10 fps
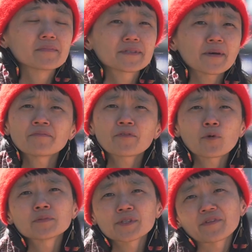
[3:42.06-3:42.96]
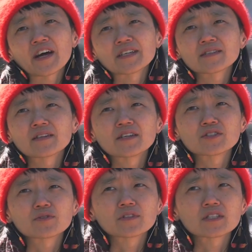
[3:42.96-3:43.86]
Some forms of
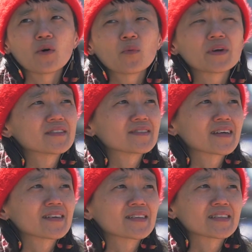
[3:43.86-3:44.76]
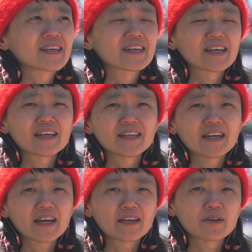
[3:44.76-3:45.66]
isolation was always there, like
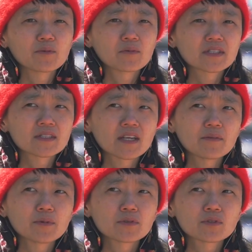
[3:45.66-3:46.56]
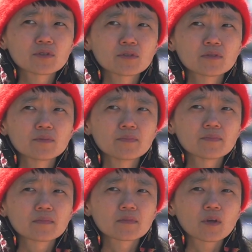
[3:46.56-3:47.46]
I wasn't able to
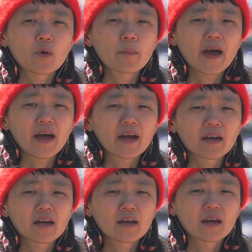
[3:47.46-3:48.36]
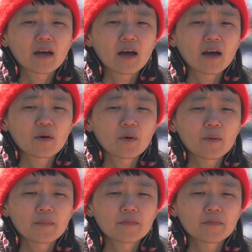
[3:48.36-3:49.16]
go back home